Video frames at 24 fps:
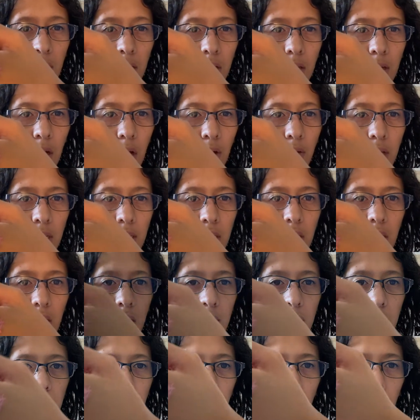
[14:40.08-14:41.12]
No, that
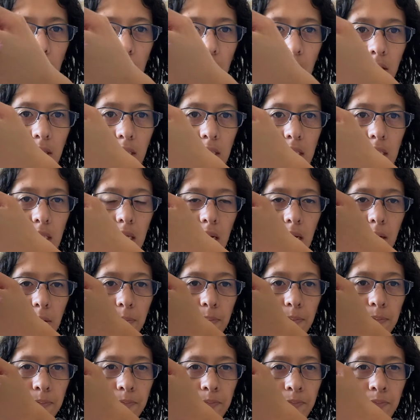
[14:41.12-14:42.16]
you can't really see it.
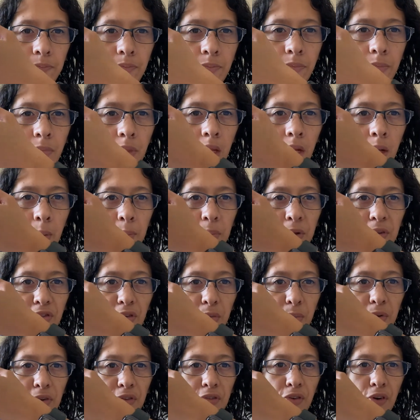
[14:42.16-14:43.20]
But from
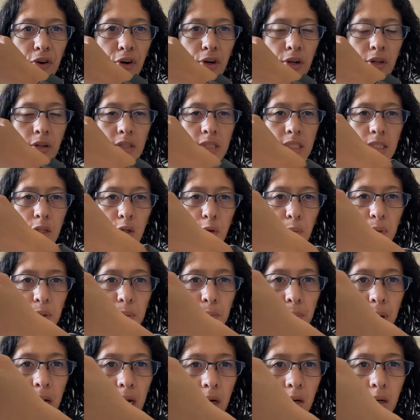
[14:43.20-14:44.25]
afar, it looks a little bit
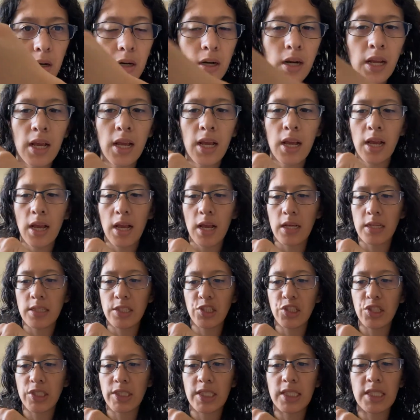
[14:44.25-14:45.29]
better. It's
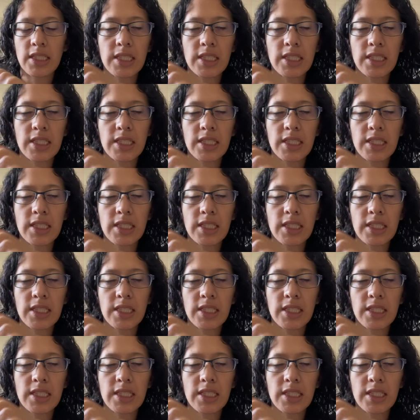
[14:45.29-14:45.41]
just this